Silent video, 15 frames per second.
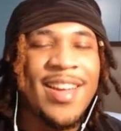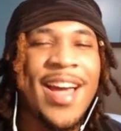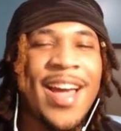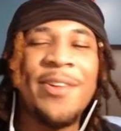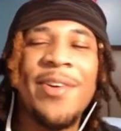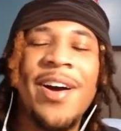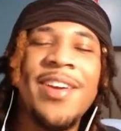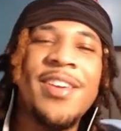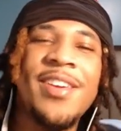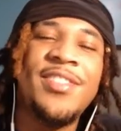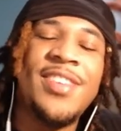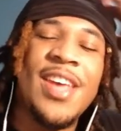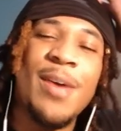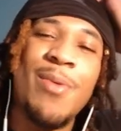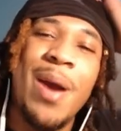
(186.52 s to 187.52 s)
I don't
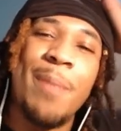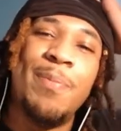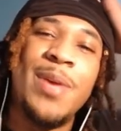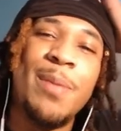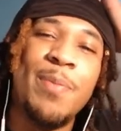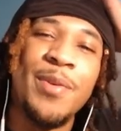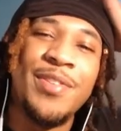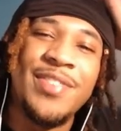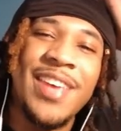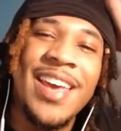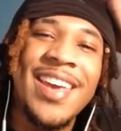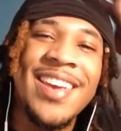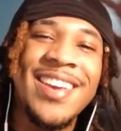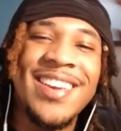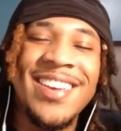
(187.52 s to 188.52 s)
understand why people
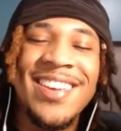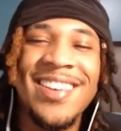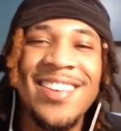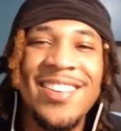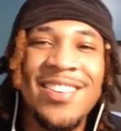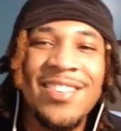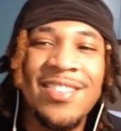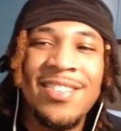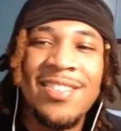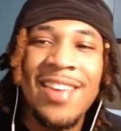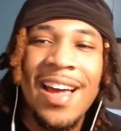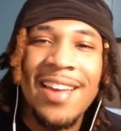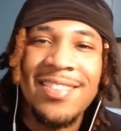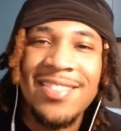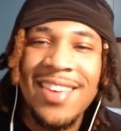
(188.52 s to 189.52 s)
saying
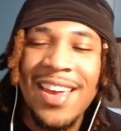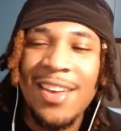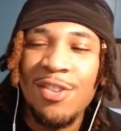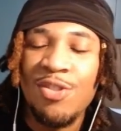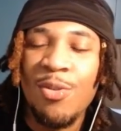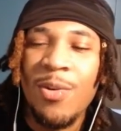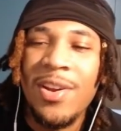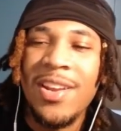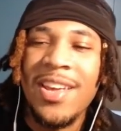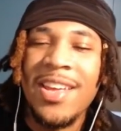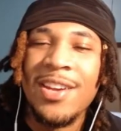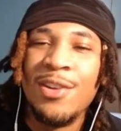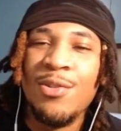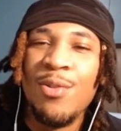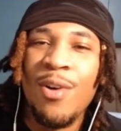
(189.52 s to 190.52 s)
Sasuke is going to
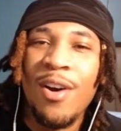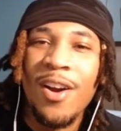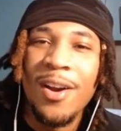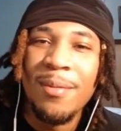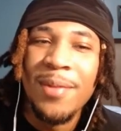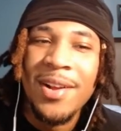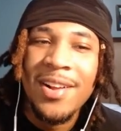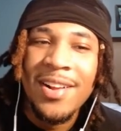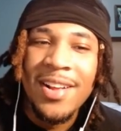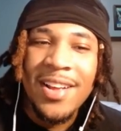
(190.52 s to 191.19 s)
get a new arm.